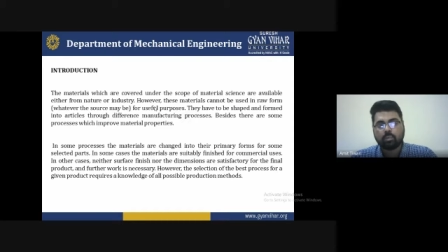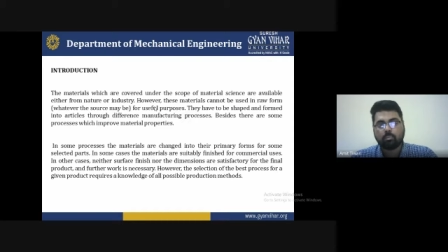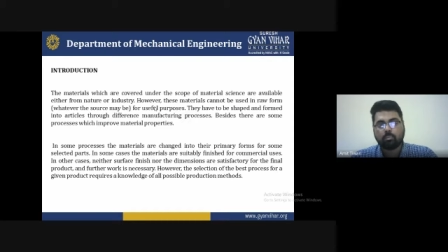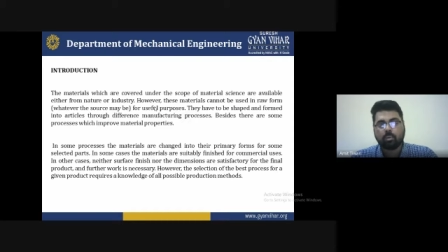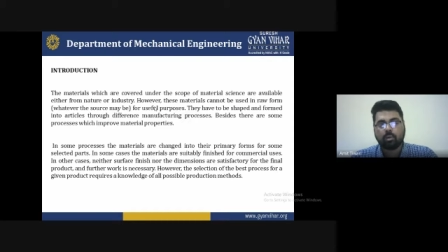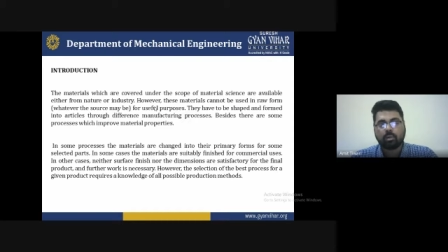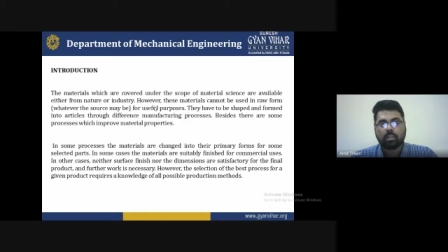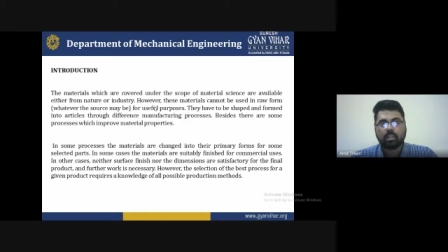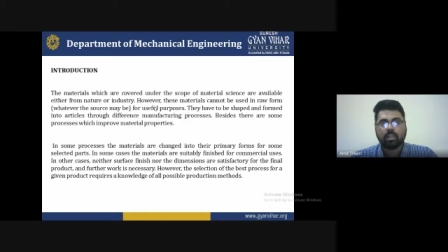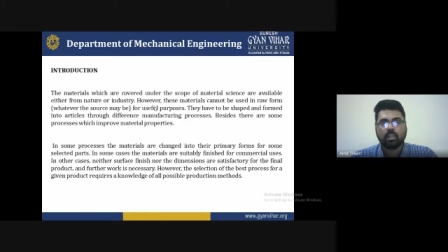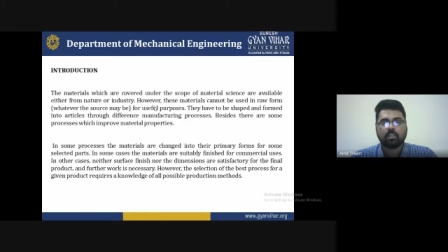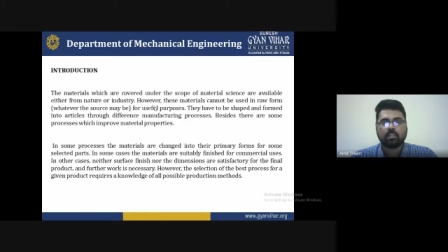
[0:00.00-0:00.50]

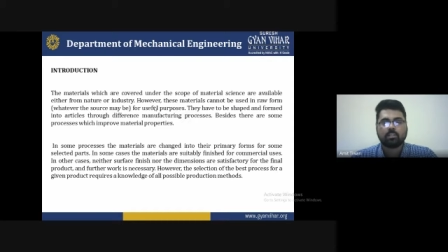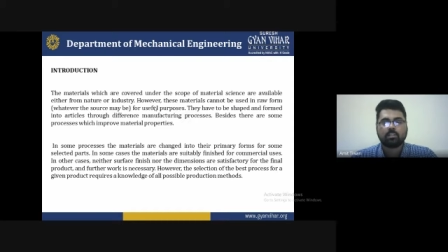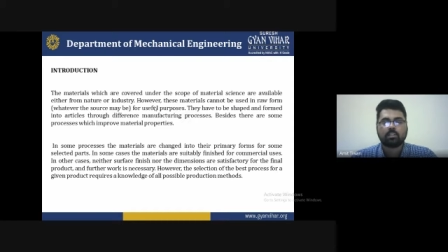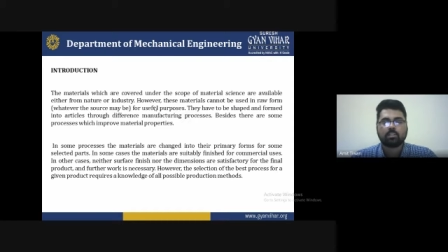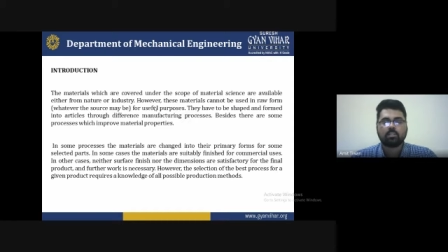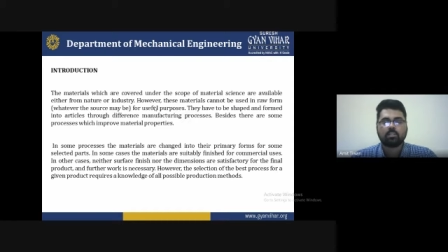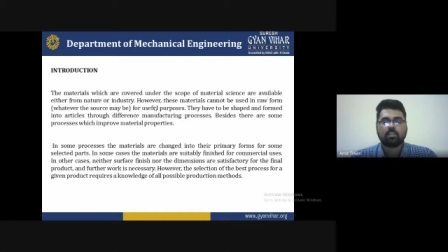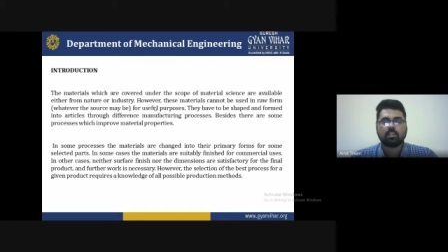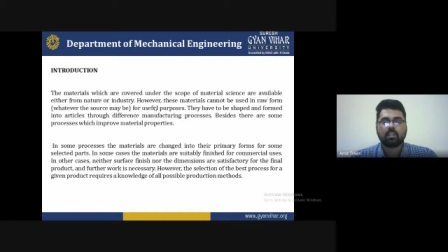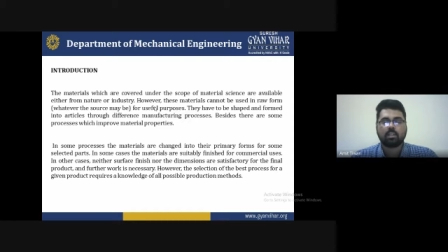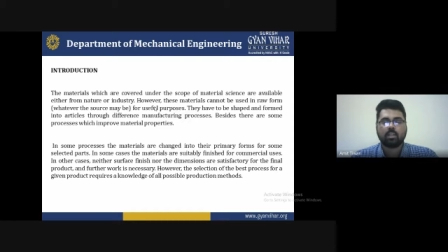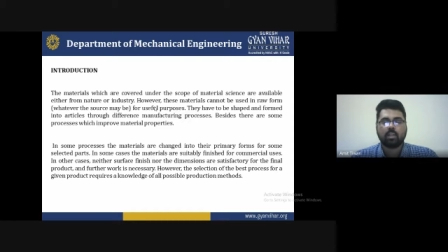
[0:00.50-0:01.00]
materials
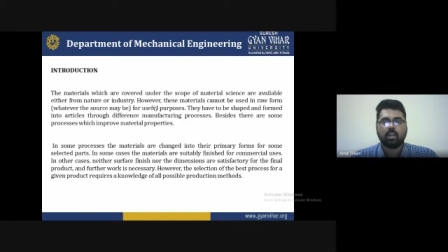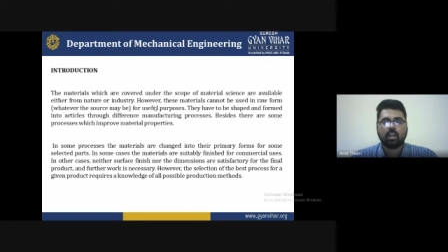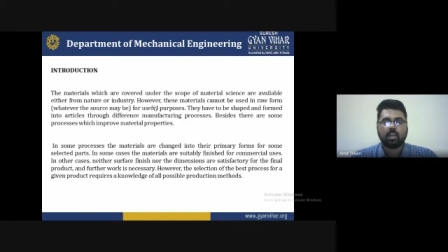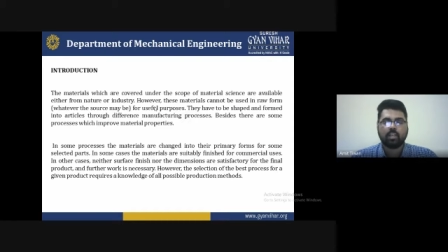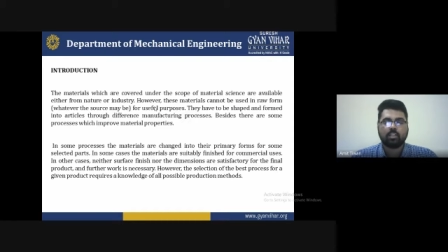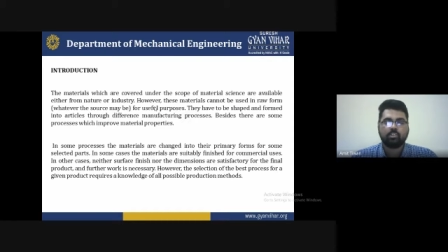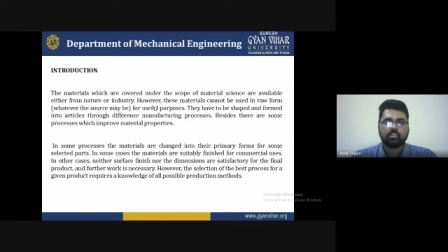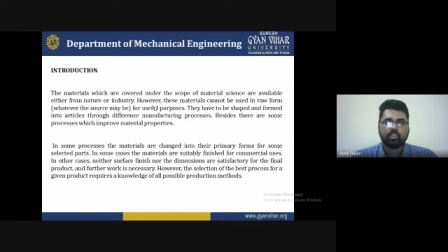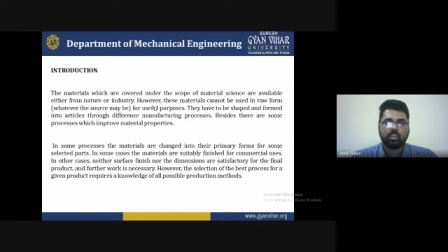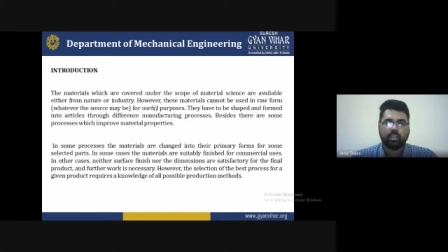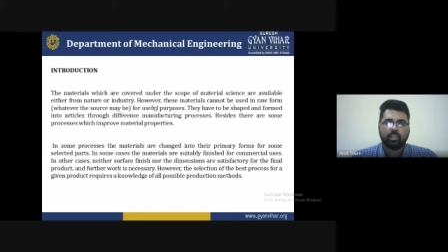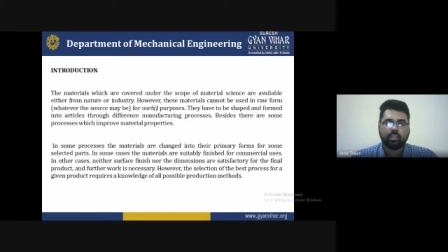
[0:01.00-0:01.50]
are
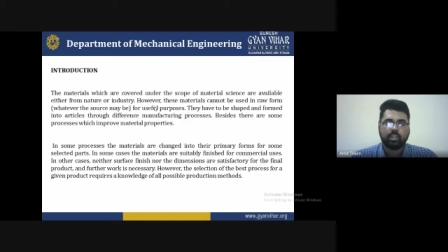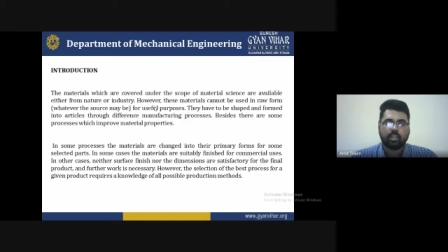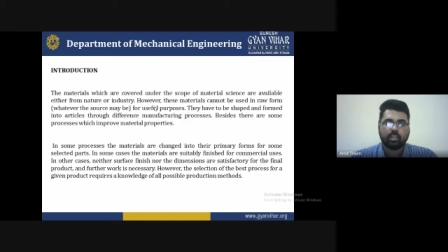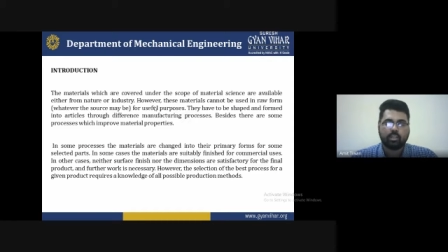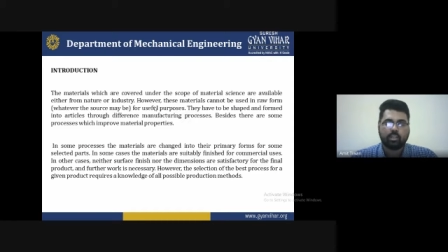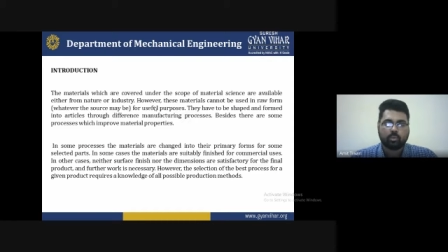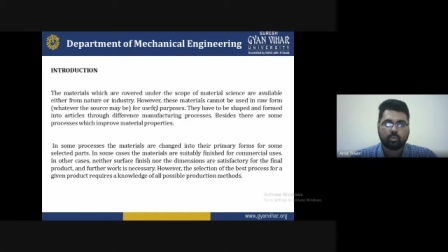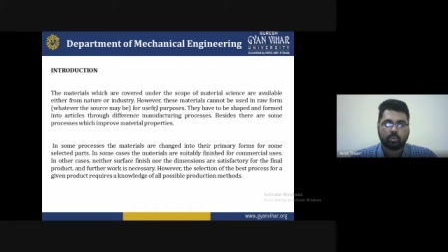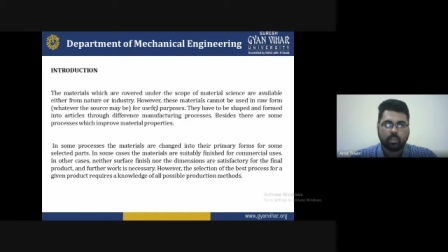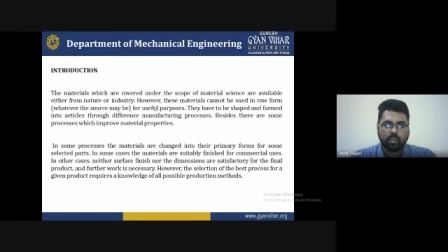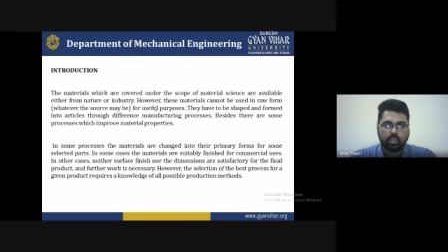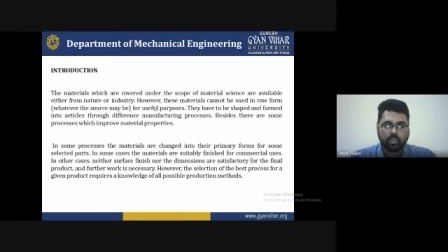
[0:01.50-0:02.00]
changed
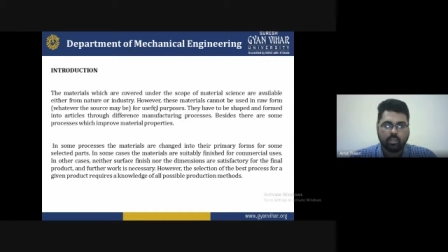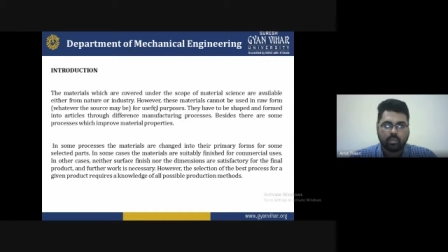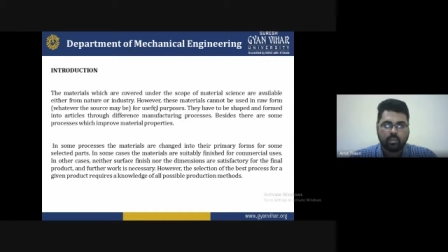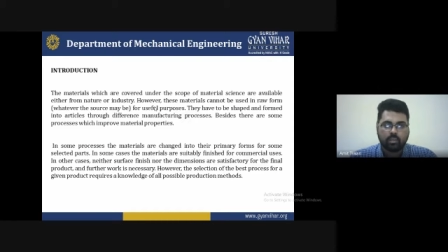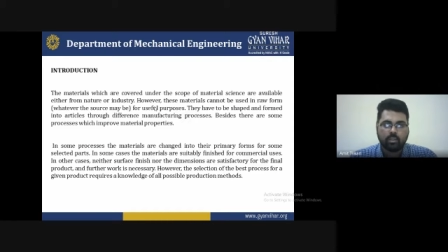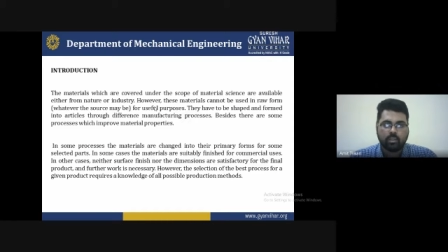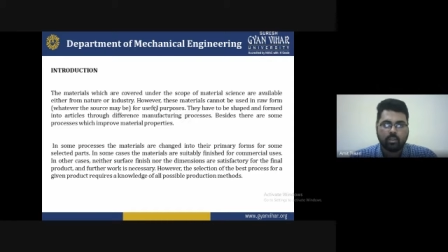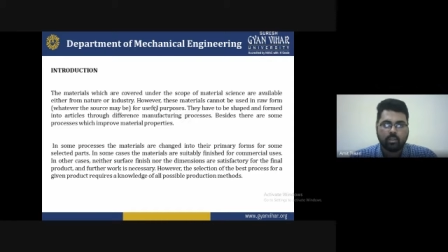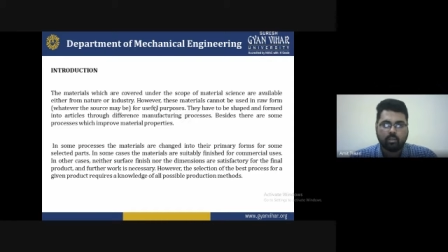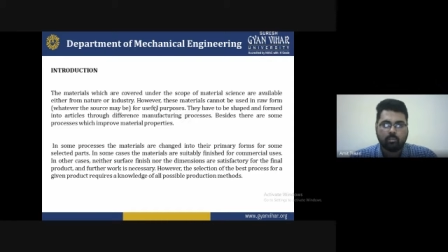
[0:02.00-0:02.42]
into their